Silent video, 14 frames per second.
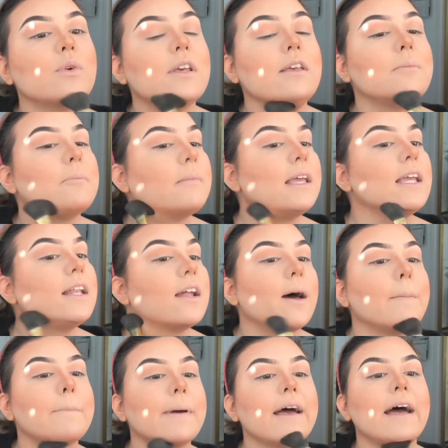We meet
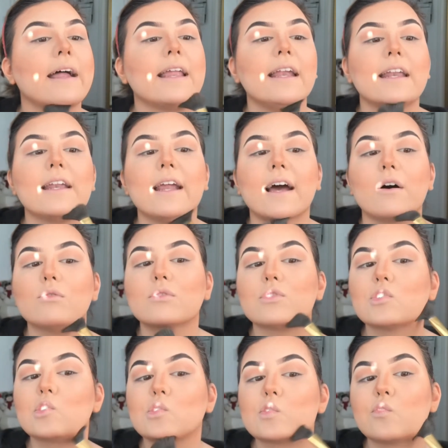up at
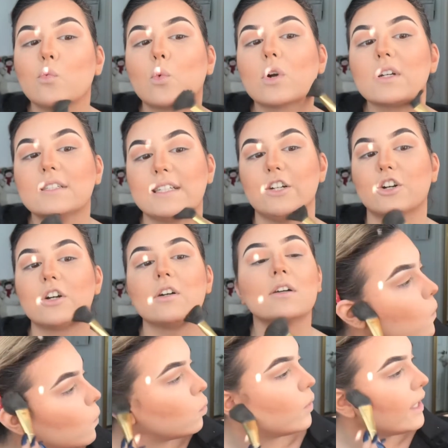In-N-Out for dinner.
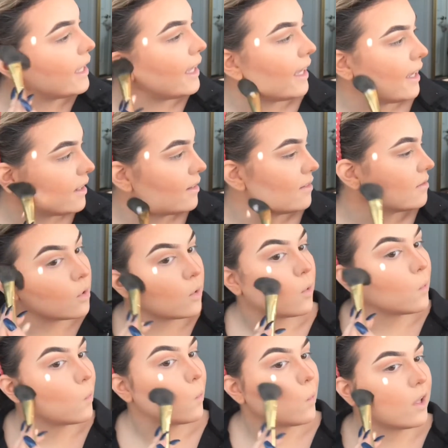We eat.
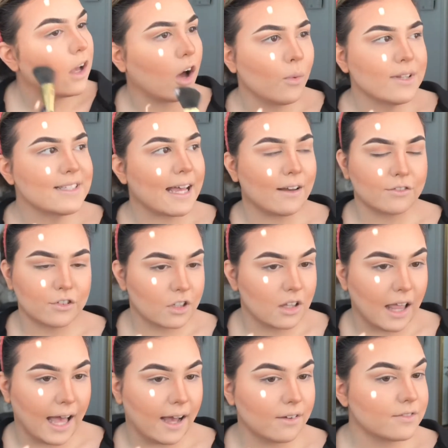We always have good
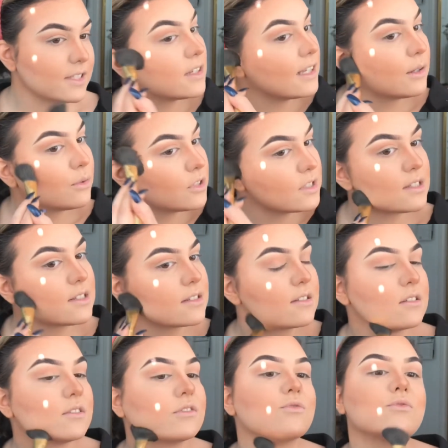laughs. It was
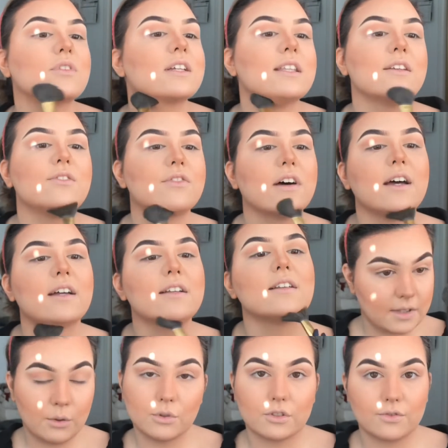really fun.
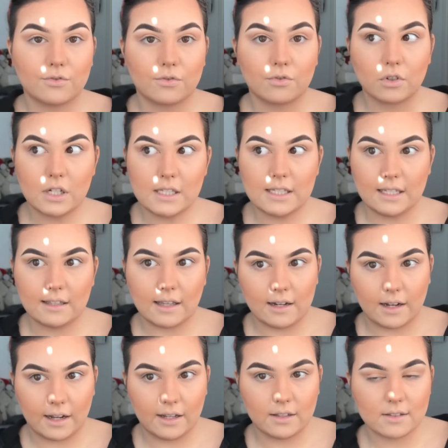It was freezing that
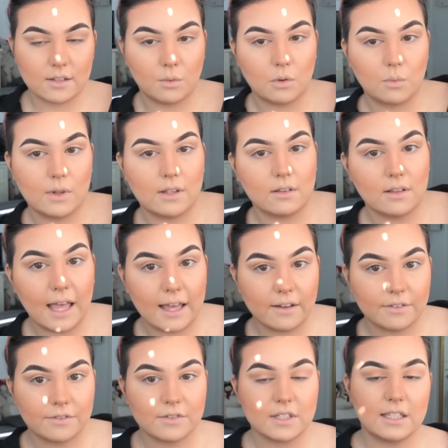night, so when we
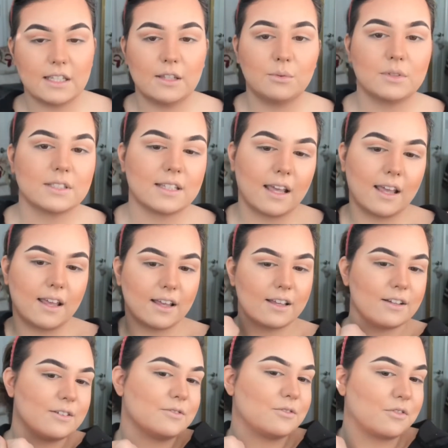left, he was like
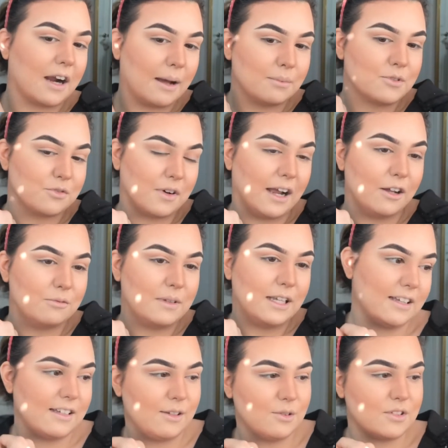wrapped around me,
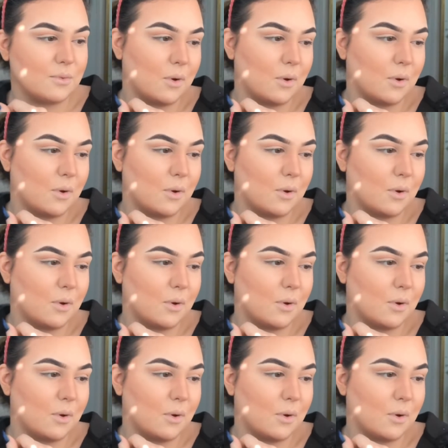and he was